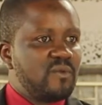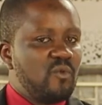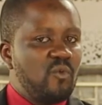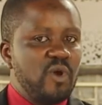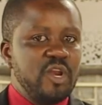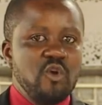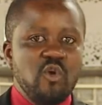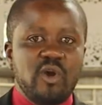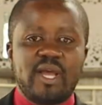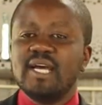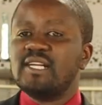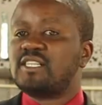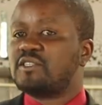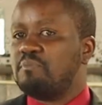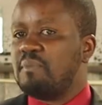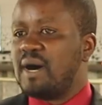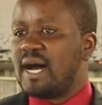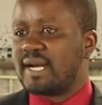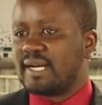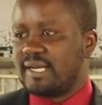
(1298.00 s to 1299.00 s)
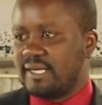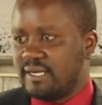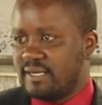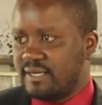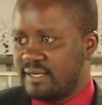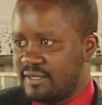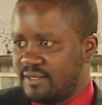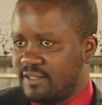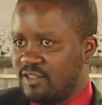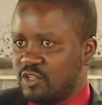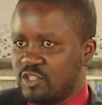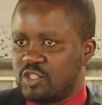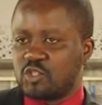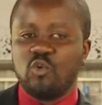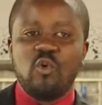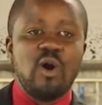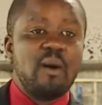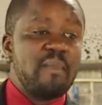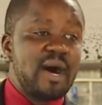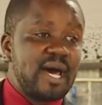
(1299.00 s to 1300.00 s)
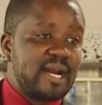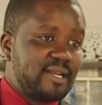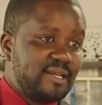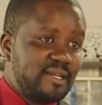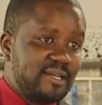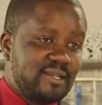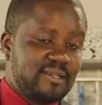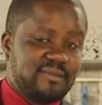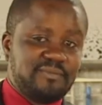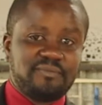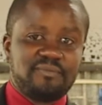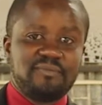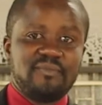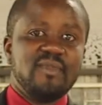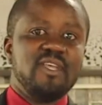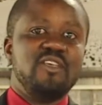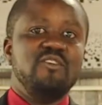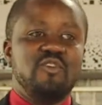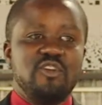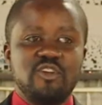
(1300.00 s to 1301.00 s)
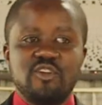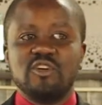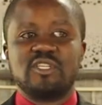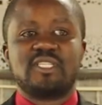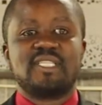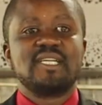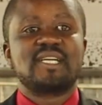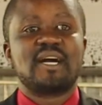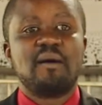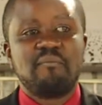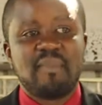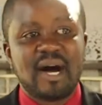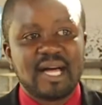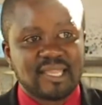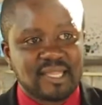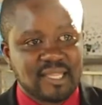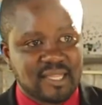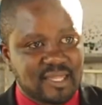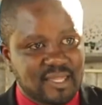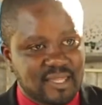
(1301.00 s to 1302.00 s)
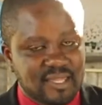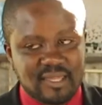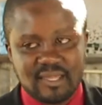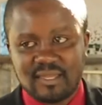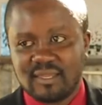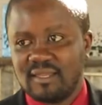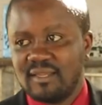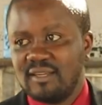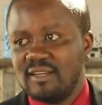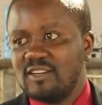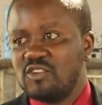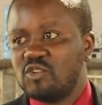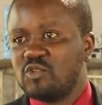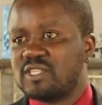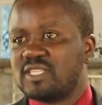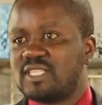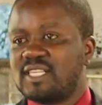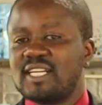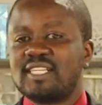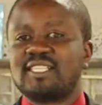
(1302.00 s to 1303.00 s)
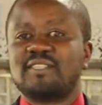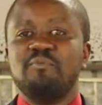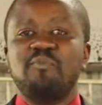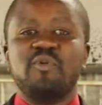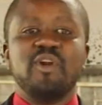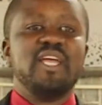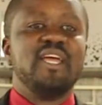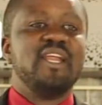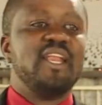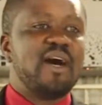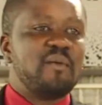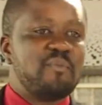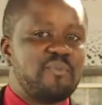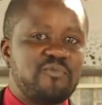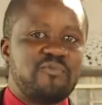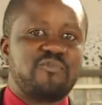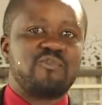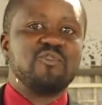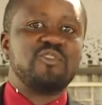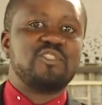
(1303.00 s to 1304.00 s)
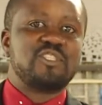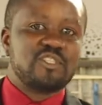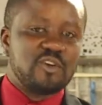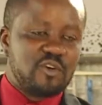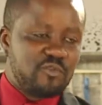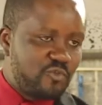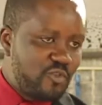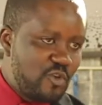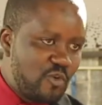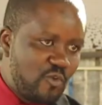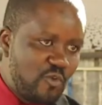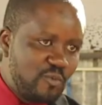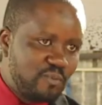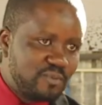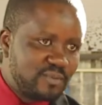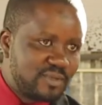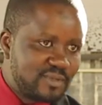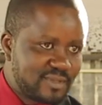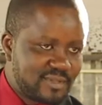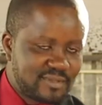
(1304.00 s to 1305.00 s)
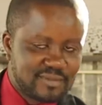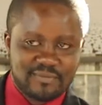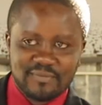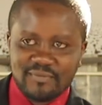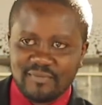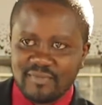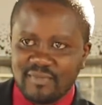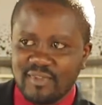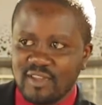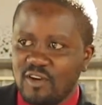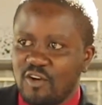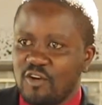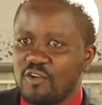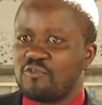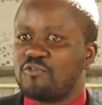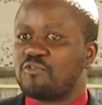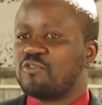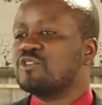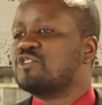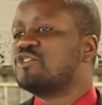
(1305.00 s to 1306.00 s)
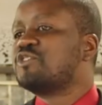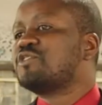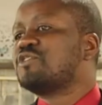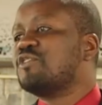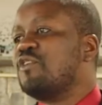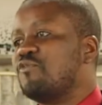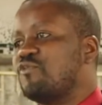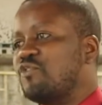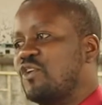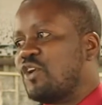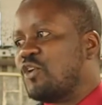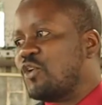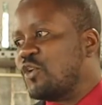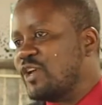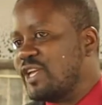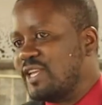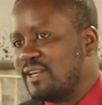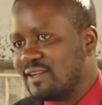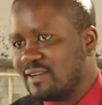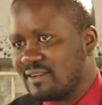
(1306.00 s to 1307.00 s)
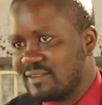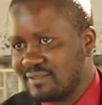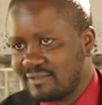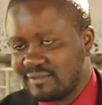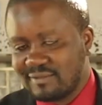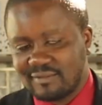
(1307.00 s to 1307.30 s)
When you get married, those who are married, you did not take a month to start bringing up fruits of your wombs or fruits of your groin.